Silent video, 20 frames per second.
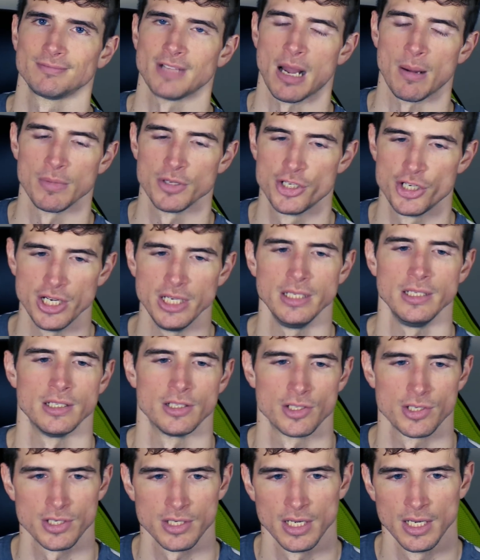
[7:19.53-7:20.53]
I'm a
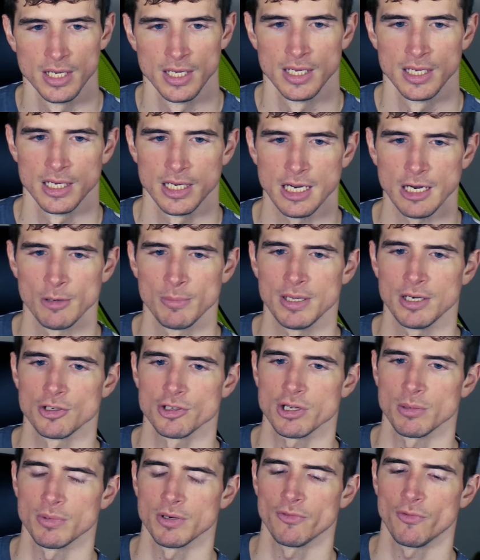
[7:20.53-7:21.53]
genius.
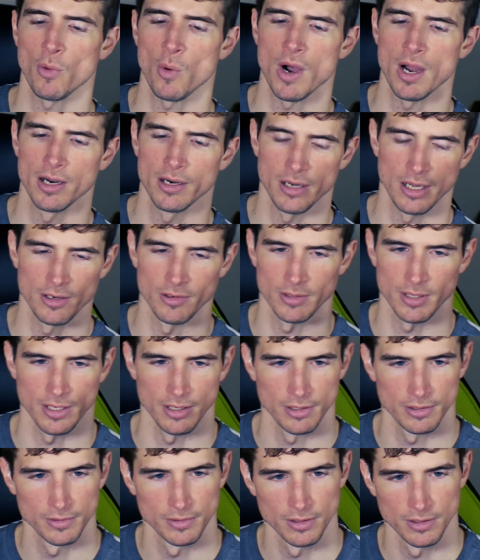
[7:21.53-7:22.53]
Carabiner's coming of a wire, I don't
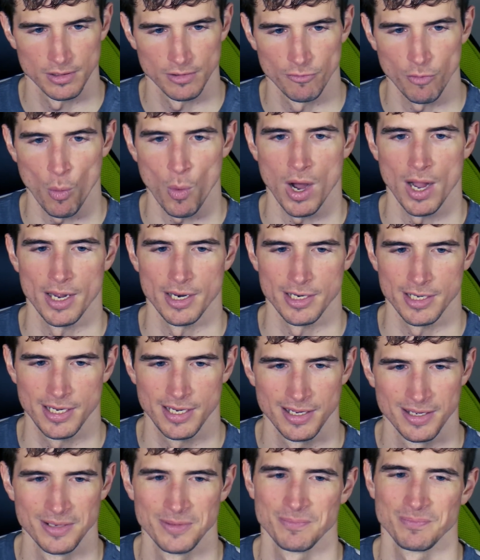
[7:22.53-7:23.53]
care. A
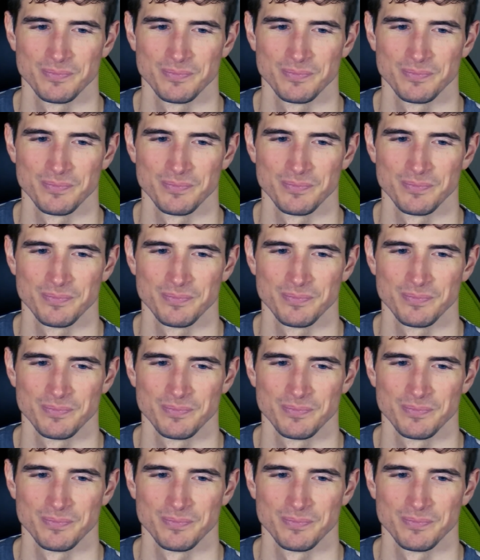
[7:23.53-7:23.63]
variety.